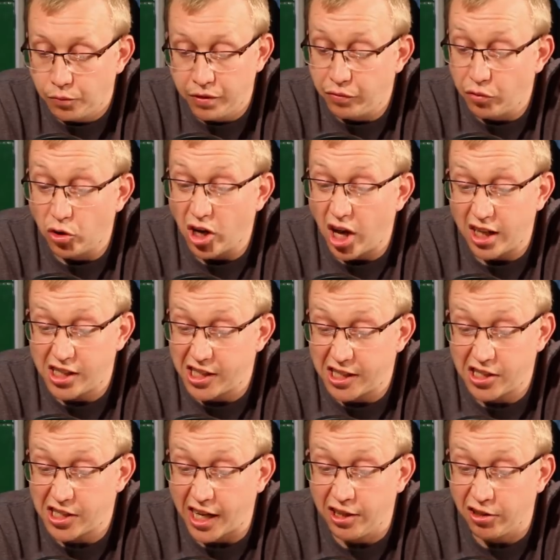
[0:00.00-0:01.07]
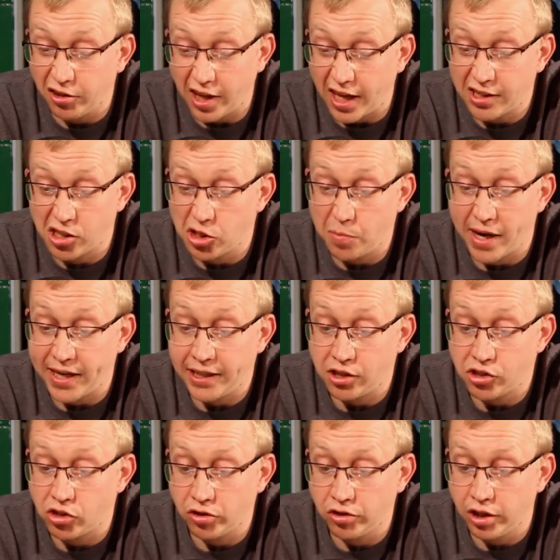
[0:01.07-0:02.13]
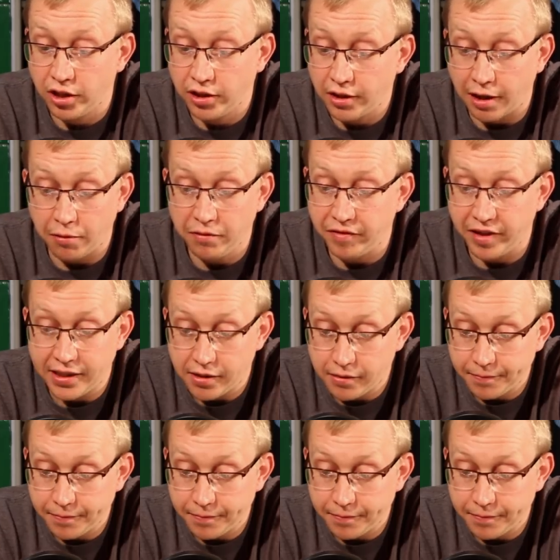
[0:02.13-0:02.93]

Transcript: We've won our sixth title. That's as many as Sunderland. That would fit.